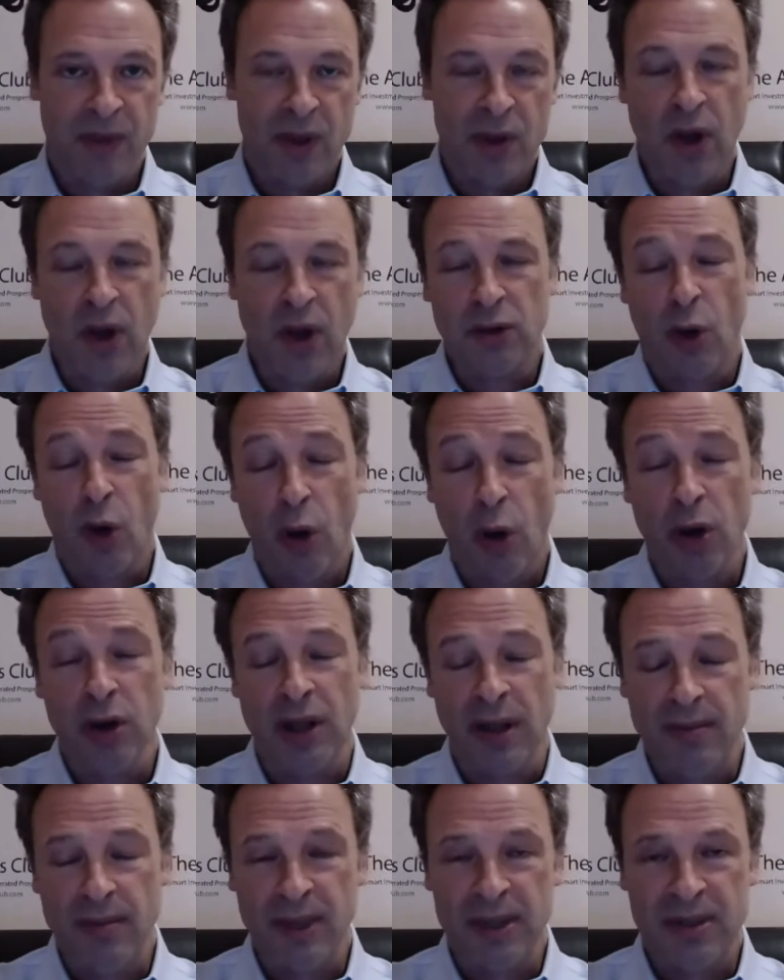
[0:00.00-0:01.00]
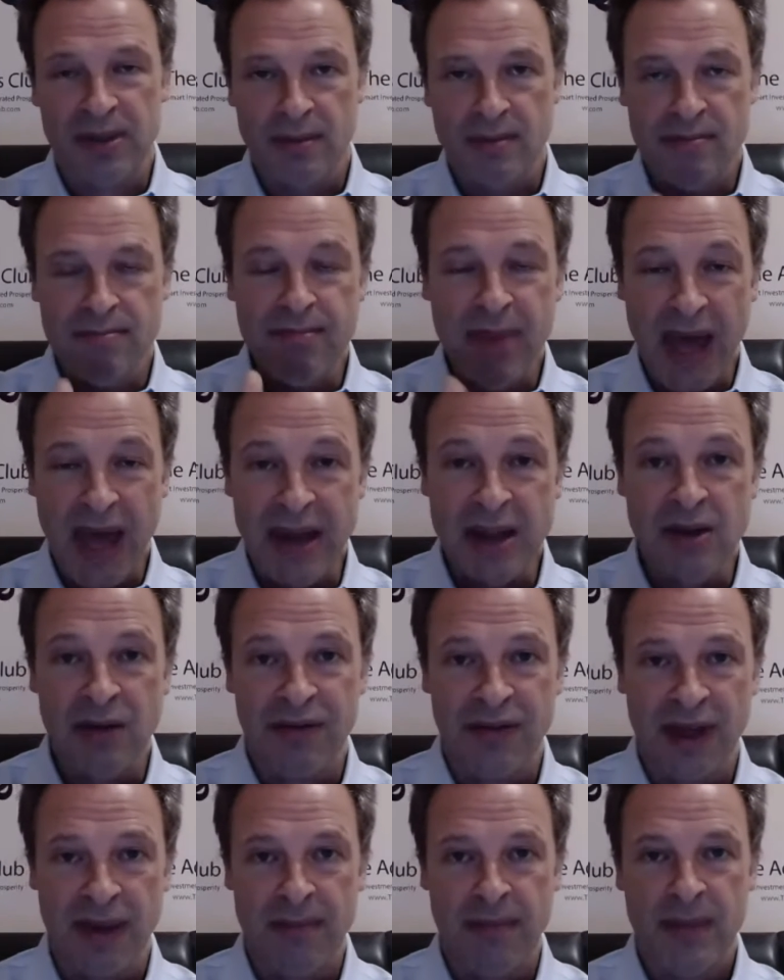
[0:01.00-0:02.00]
Not all of them, but many
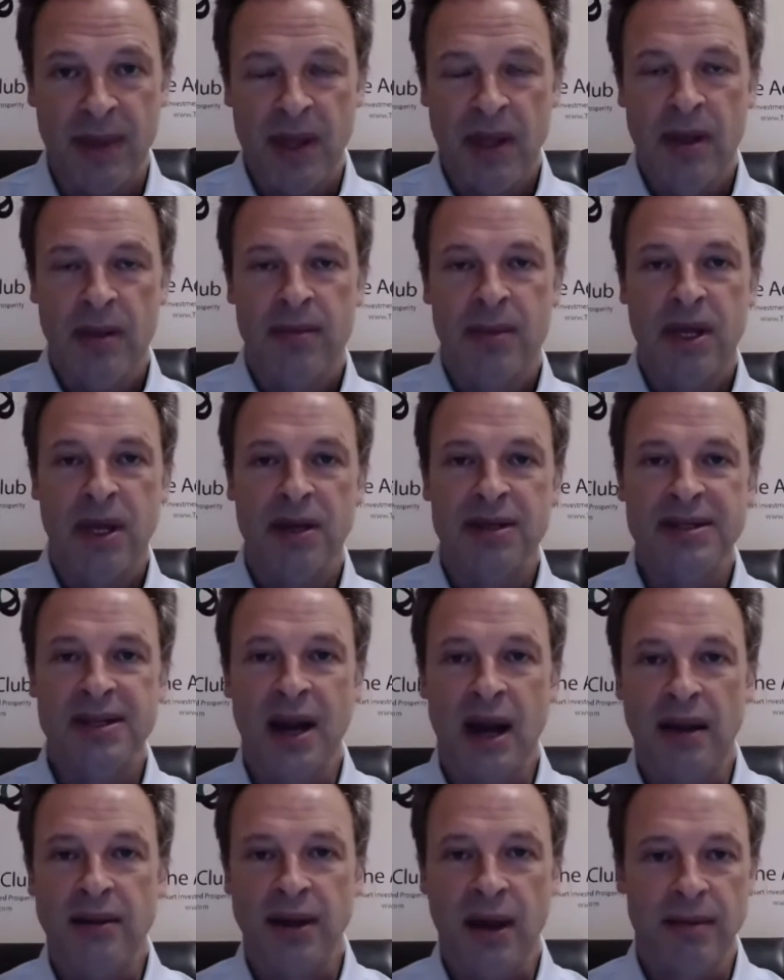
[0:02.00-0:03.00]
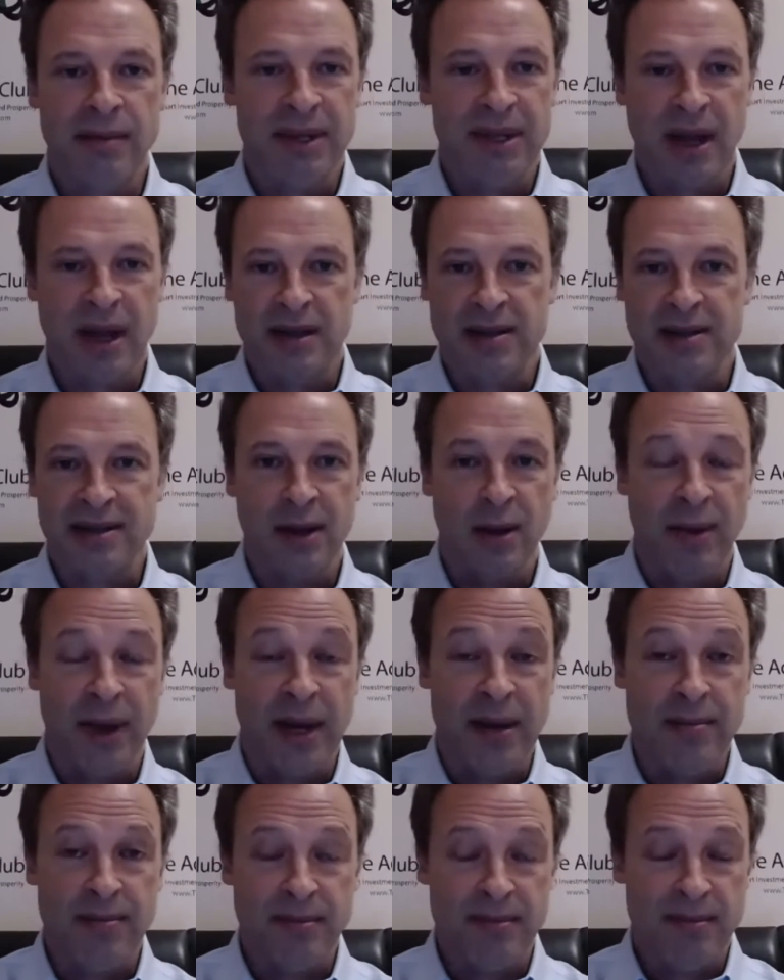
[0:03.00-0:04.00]
of them, because there are so
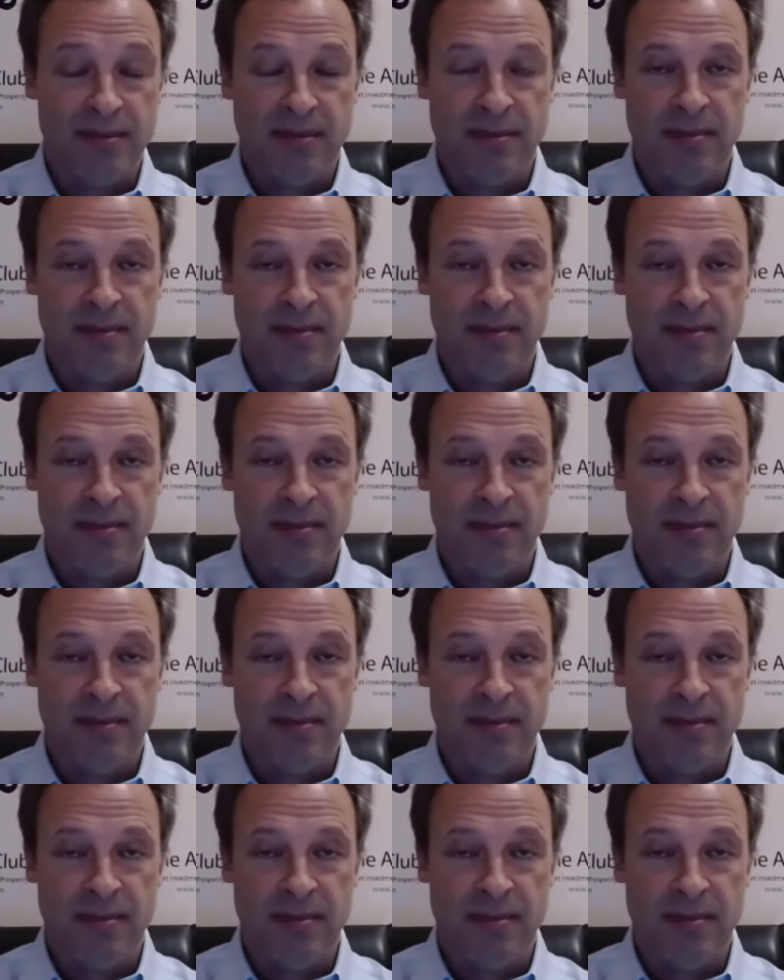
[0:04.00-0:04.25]
many